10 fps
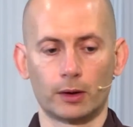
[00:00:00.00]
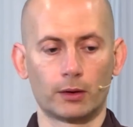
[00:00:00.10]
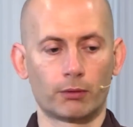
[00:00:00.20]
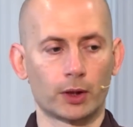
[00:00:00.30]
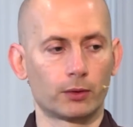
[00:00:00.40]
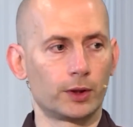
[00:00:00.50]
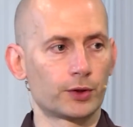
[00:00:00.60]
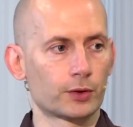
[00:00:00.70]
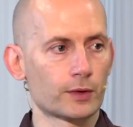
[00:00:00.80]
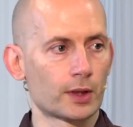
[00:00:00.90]

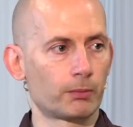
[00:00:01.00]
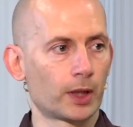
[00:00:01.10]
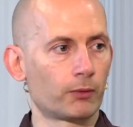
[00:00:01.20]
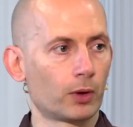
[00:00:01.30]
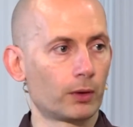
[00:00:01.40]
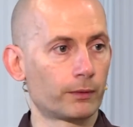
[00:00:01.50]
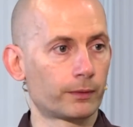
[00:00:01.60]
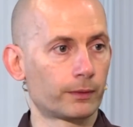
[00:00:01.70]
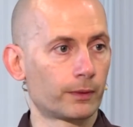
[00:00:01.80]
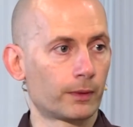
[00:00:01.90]
recognition, some level
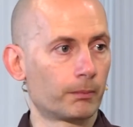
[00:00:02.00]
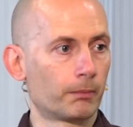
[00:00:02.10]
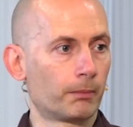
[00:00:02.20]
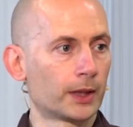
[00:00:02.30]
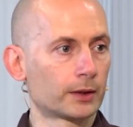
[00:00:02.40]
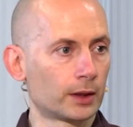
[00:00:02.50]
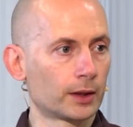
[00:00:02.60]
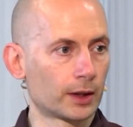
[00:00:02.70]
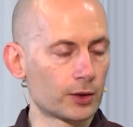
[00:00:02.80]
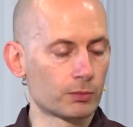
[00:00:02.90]
of mental
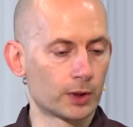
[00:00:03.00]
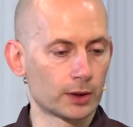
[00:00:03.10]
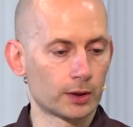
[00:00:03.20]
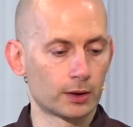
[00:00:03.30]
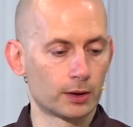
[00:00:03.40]
engagement.